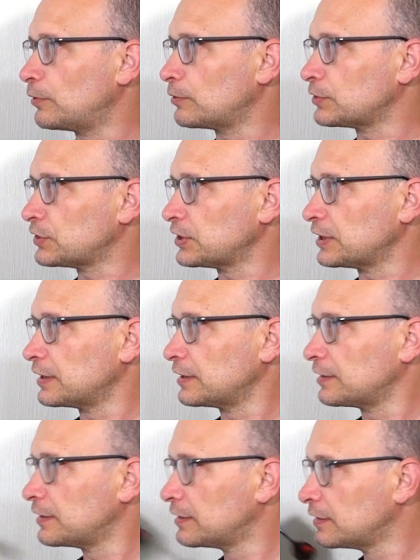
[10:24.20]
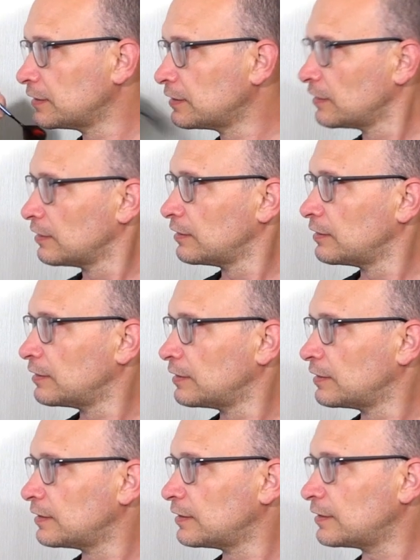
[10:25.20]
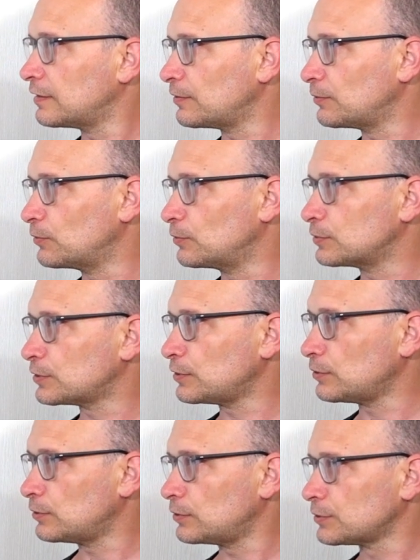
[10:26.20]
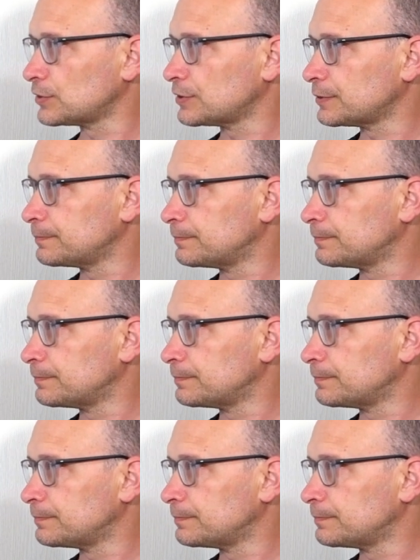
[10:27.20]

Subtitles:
wrong side. Oh, it's close.